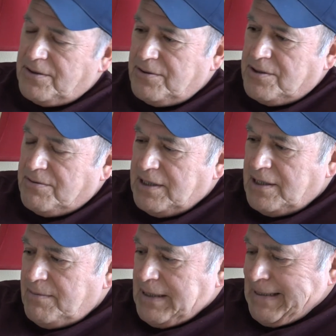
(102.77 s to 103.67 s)
Street
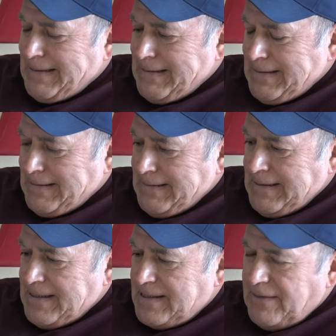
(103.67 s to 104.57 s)
and about
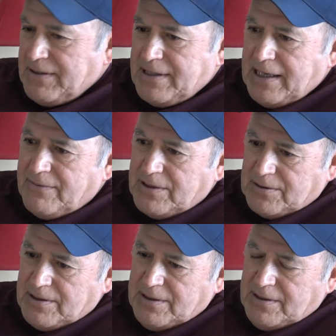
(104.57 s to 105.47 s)
7th Avenue.
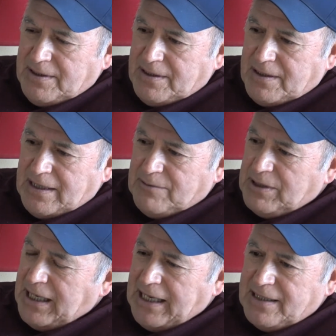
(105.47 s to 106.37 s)
And
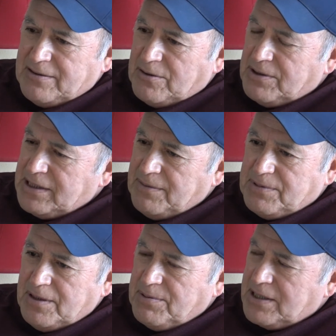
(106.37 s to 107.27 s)
we hated going up
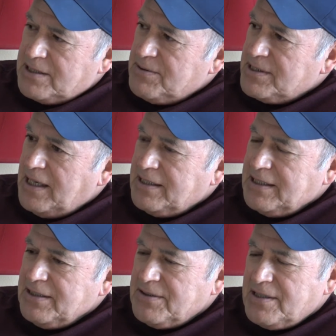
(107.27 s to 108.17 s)
there because it was on the
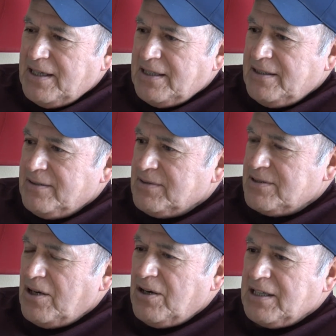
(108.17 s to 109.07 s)
hillside and it
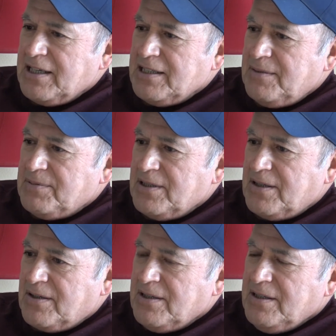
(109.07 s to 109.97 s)
was hard to get up
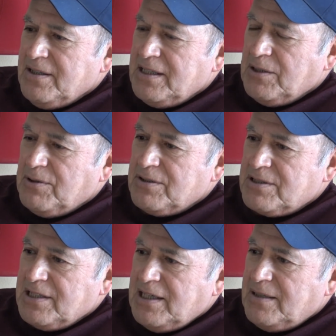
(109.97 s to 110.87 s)
there in the
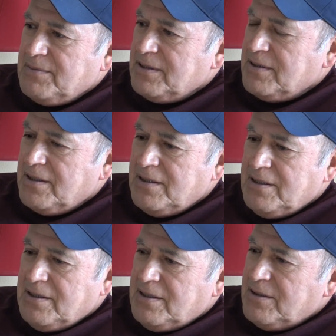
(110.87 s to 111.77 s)
wintertime. And
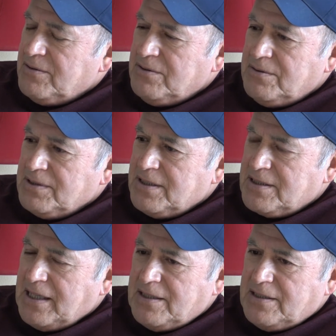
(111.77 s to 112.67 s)
we
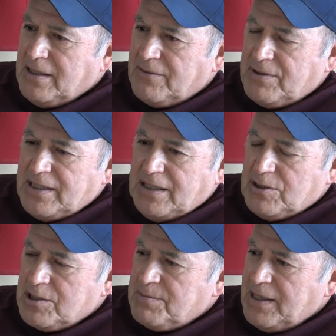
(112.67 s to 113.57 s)
just hated delivering that
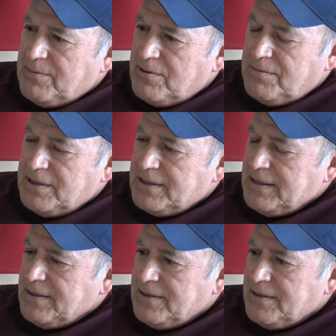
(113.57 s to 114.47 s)
newspaper, but
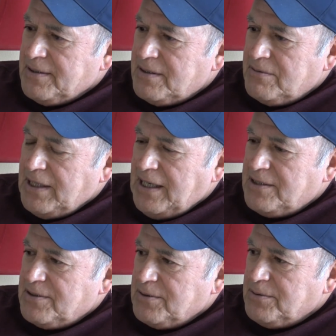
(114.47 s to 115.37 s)
we
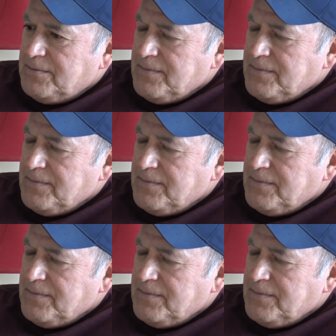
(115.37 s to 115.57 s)
had to.